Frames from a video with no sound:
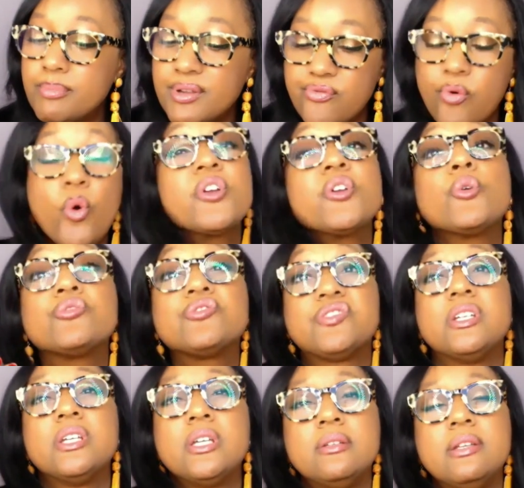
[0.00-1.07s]
before your
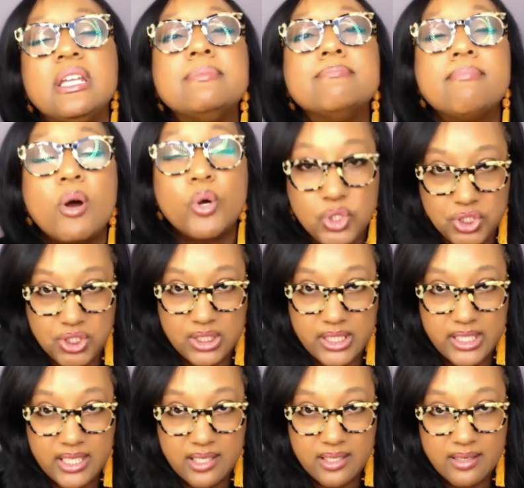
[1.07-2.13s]
scene
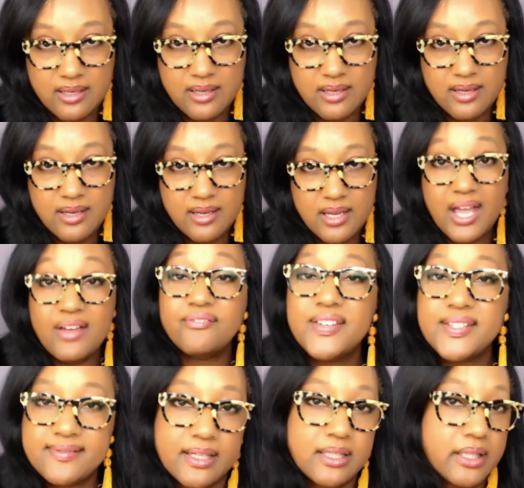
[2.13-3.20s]
emotionally and
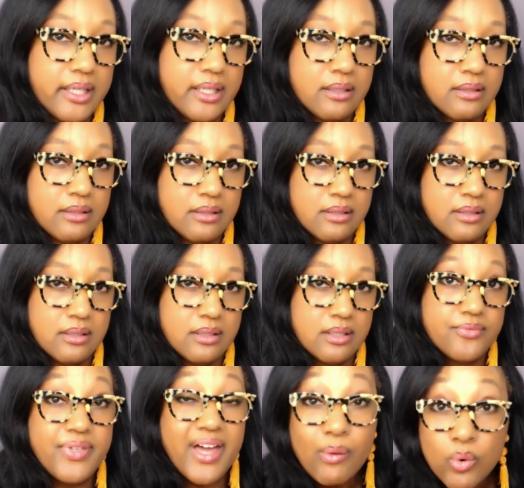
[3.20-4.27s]
physically,
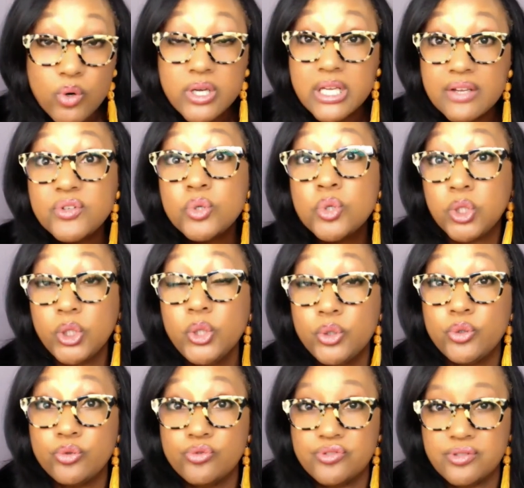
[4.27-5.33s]
that will give you
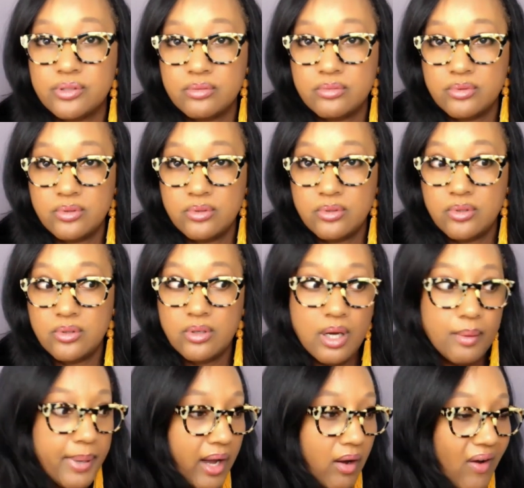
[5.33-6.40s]
clues
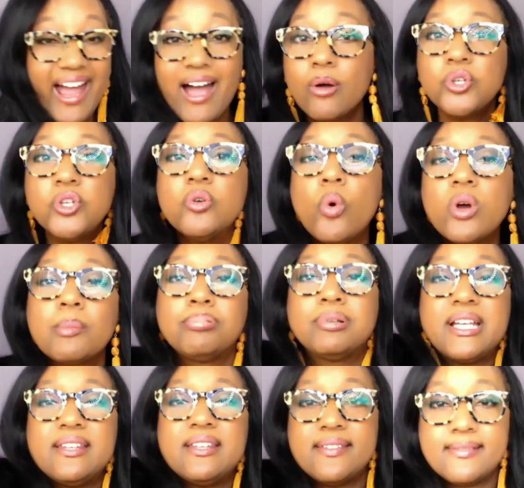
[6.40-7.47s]
about how you want to
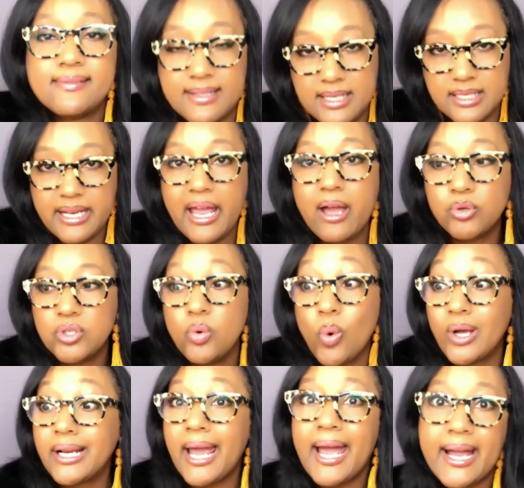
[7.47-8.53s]
play the scene, how you
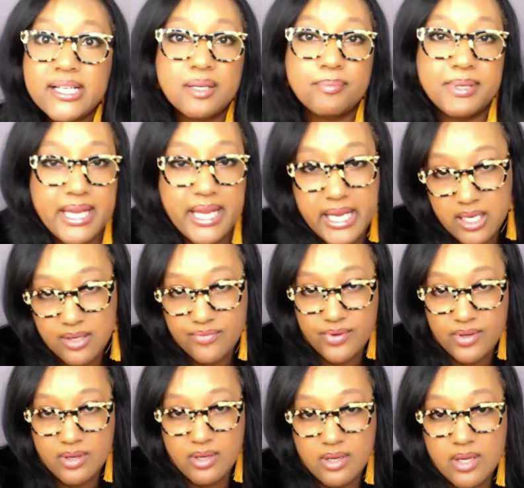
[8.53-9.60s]
want to act and behave.
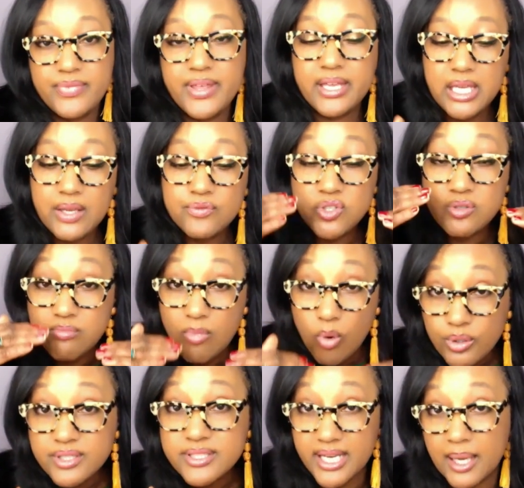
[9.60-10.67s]
That gives you
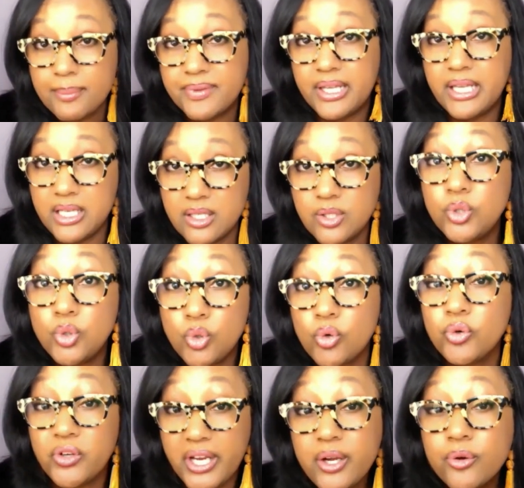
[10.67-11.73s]
more depth in
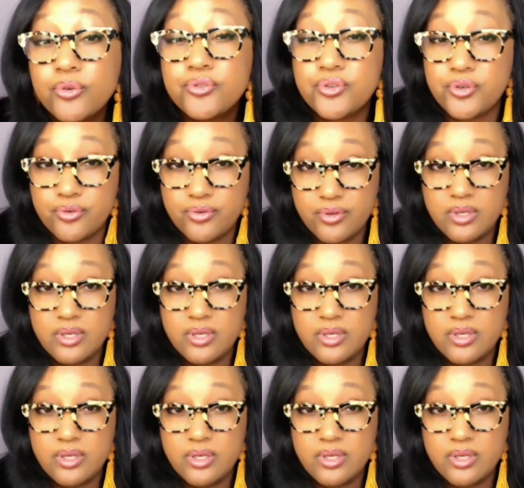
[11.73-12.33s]
your character.